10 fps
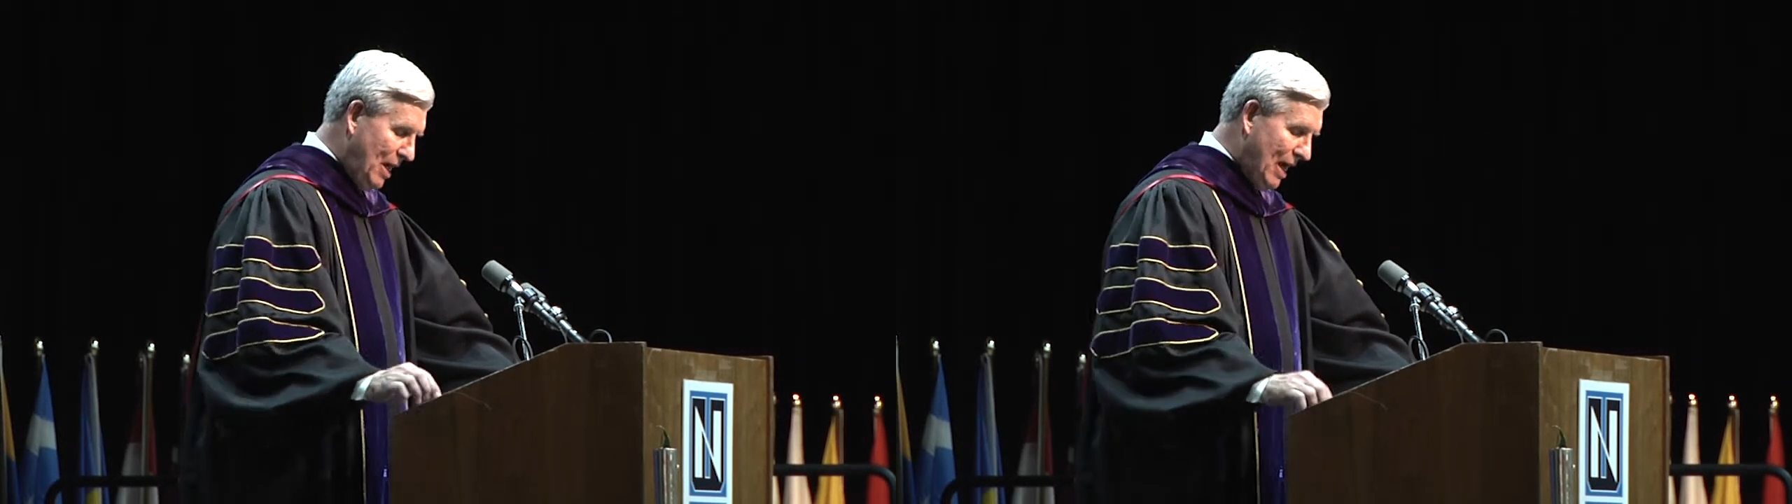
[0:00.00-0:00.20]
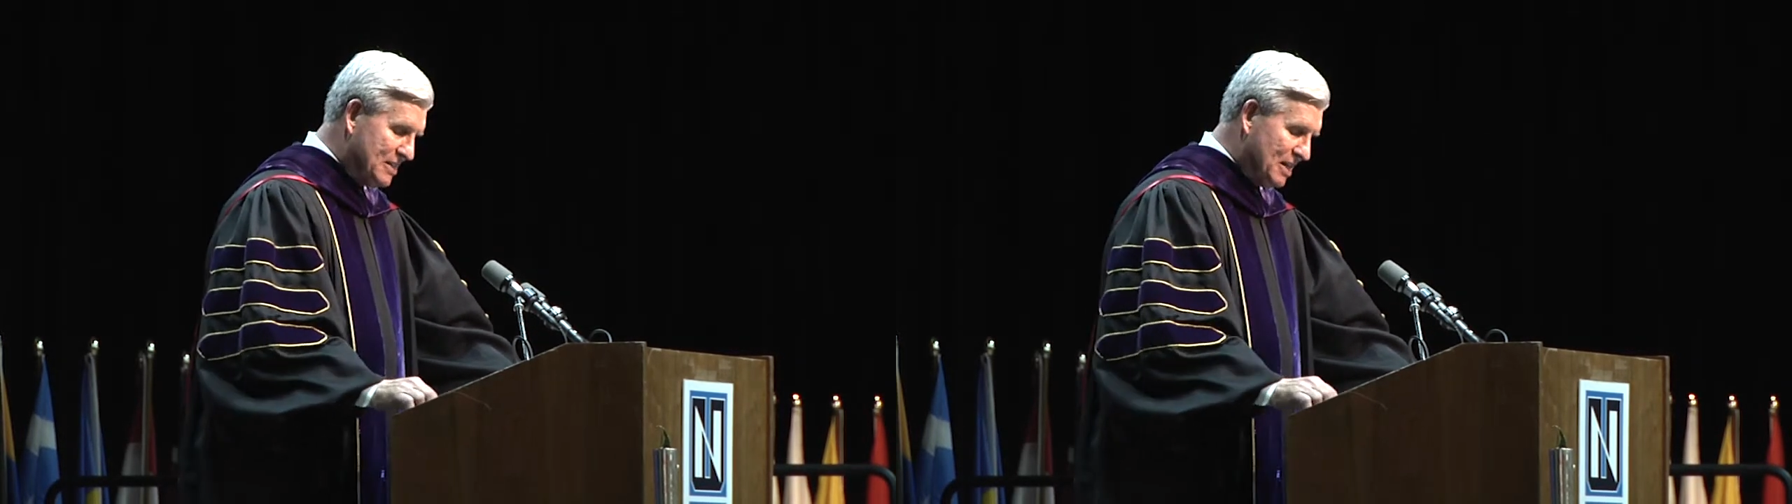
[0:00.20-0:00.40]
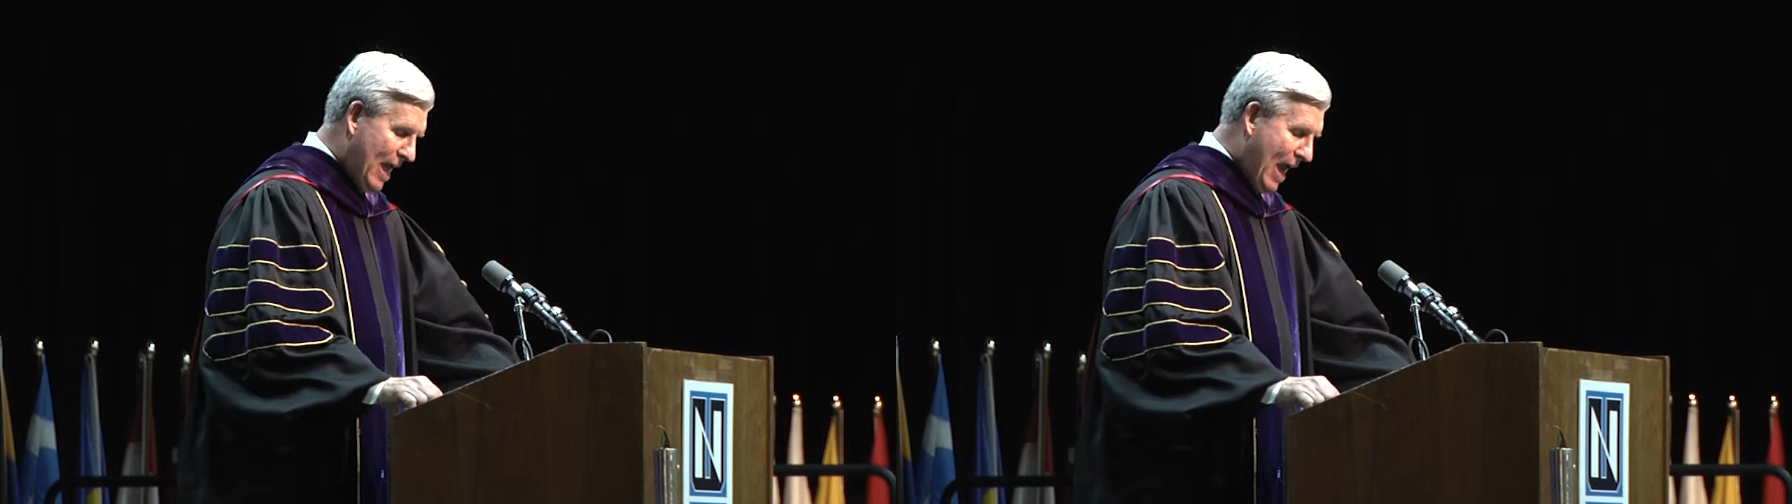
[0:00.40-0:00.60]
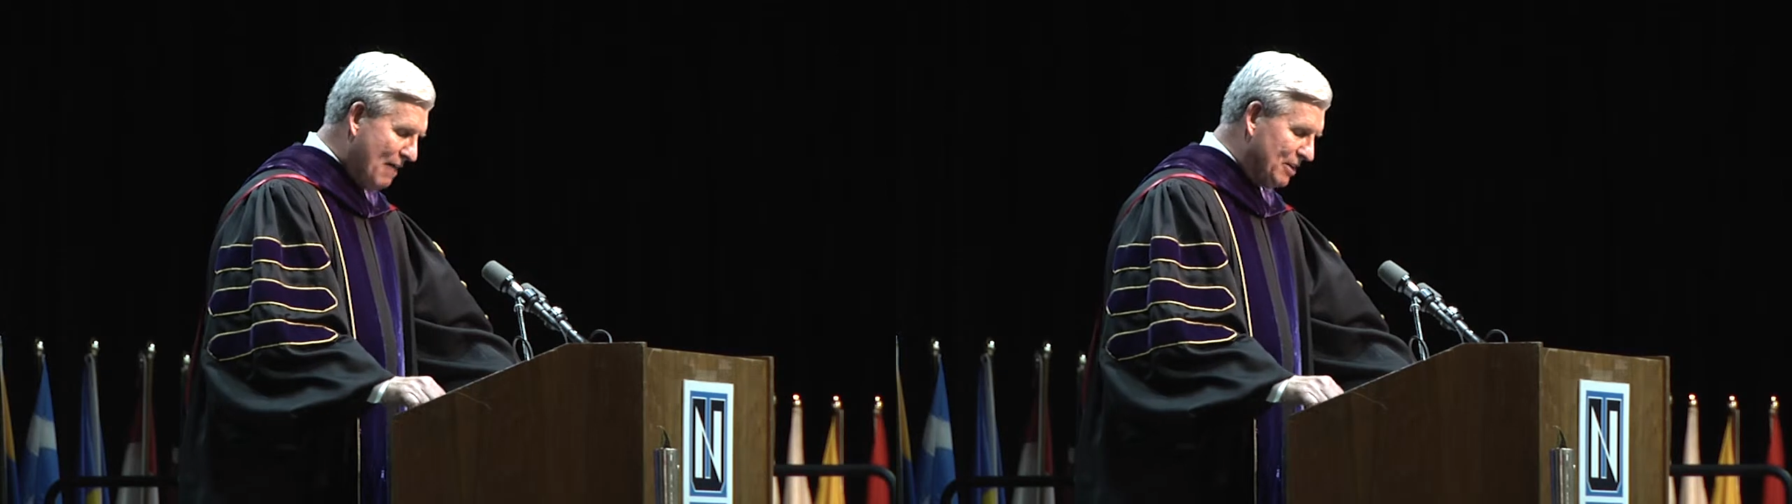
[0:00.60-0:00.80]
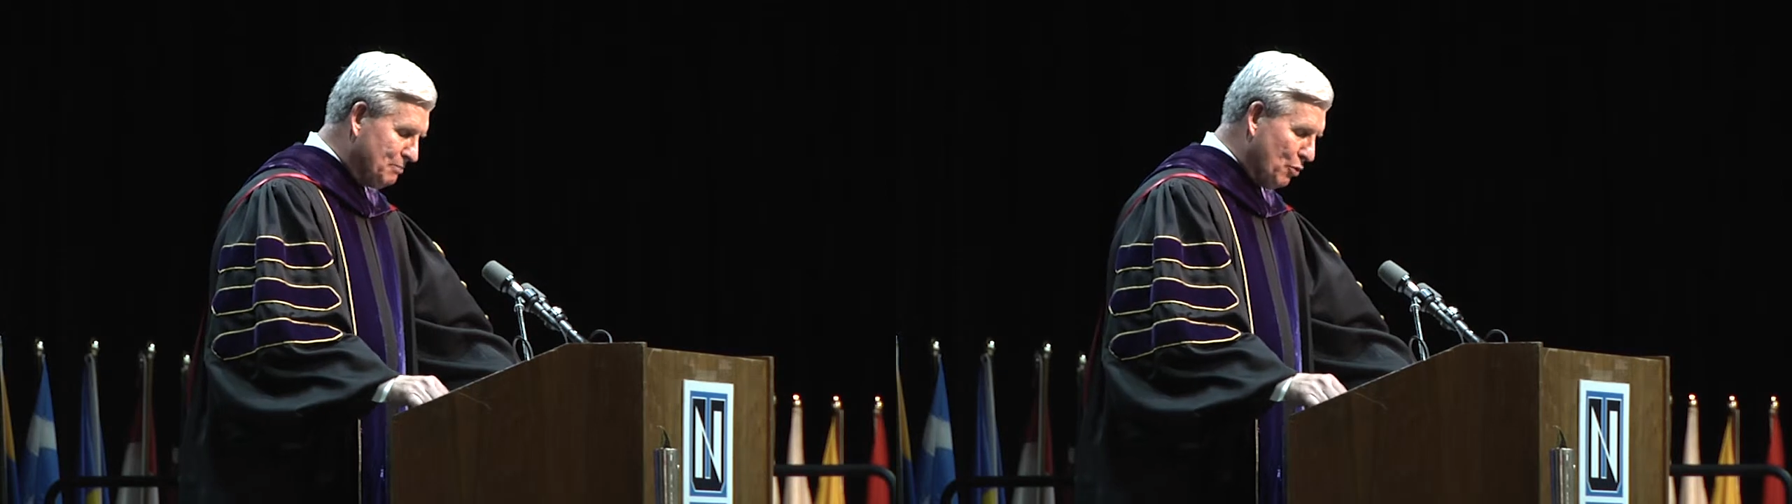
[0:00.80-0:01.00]
and is an
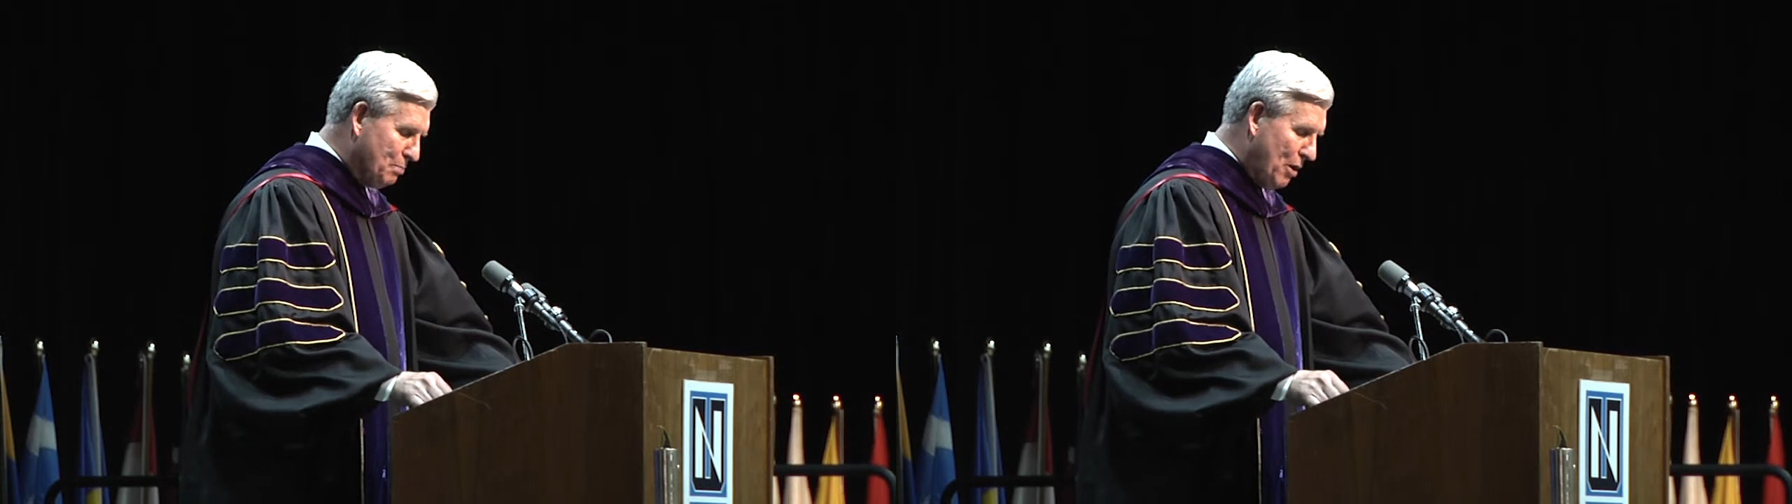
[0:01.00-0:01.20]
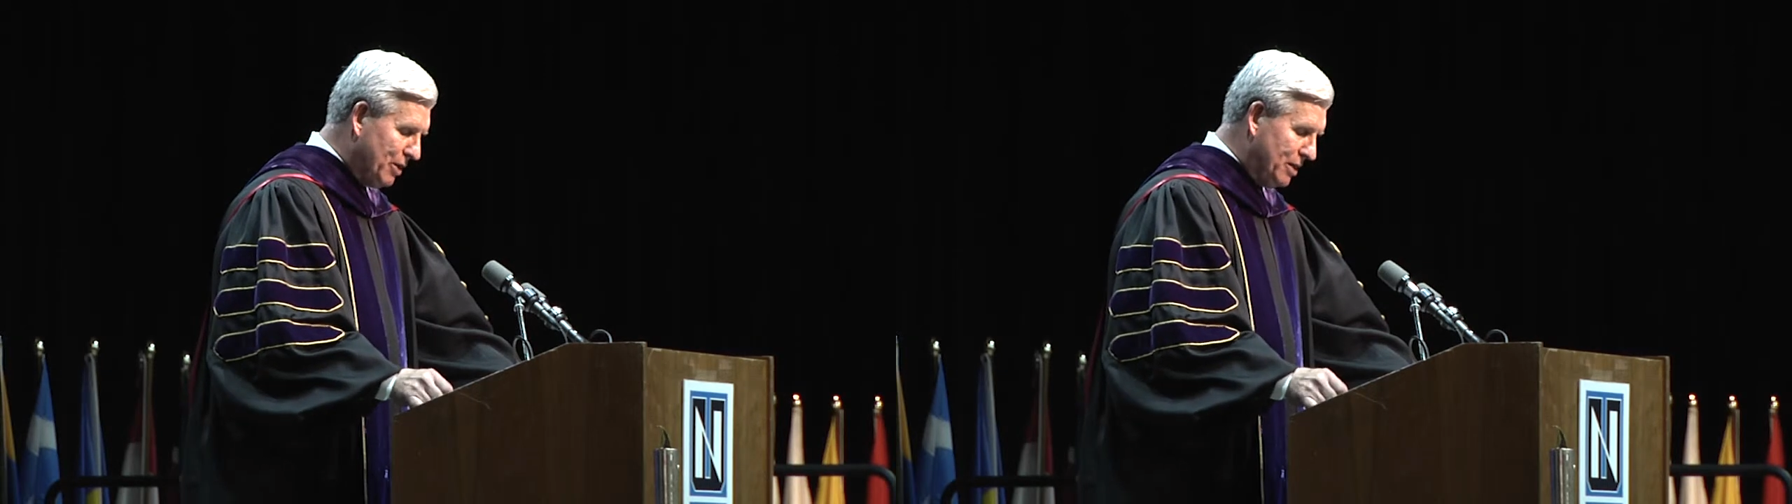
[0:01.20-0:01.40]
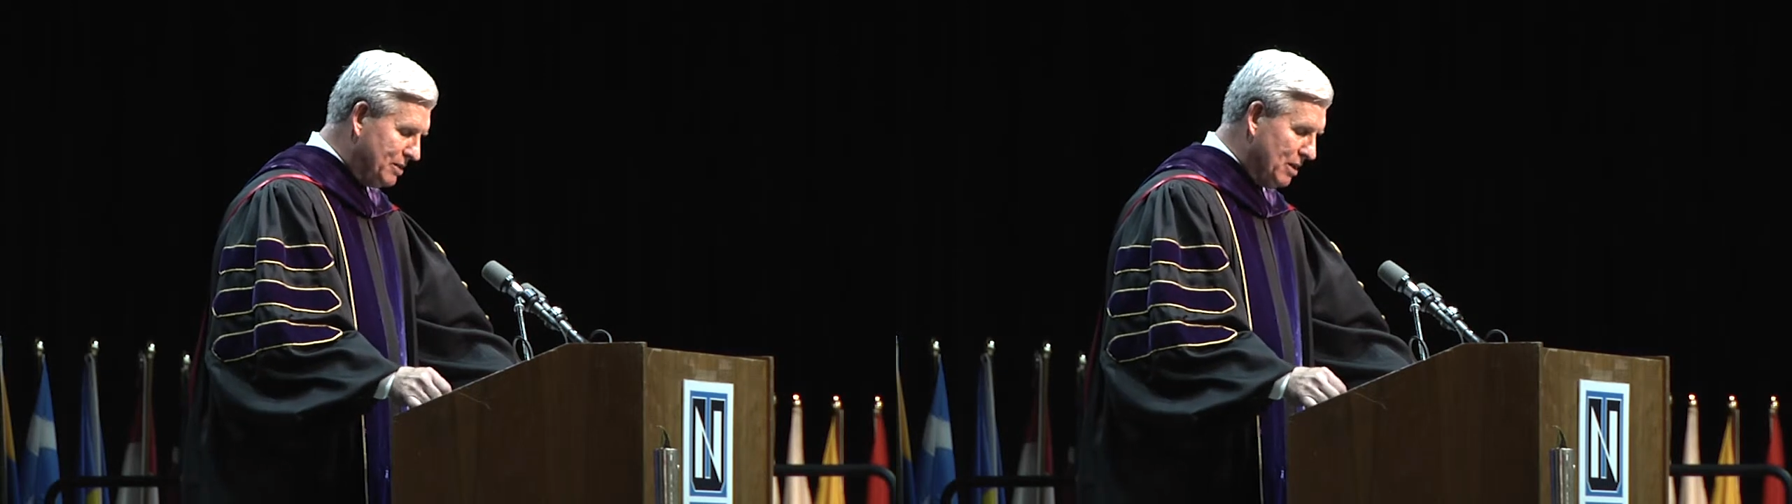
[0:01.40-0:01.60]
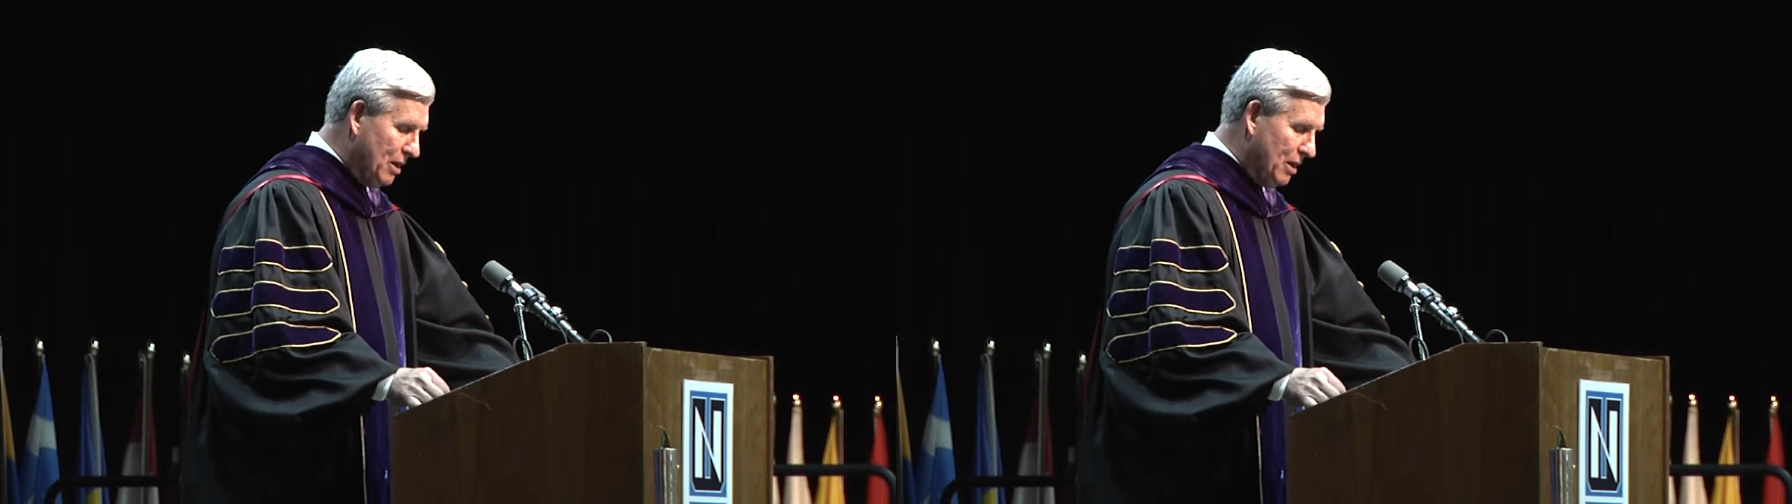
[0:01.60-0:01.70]
avid proponent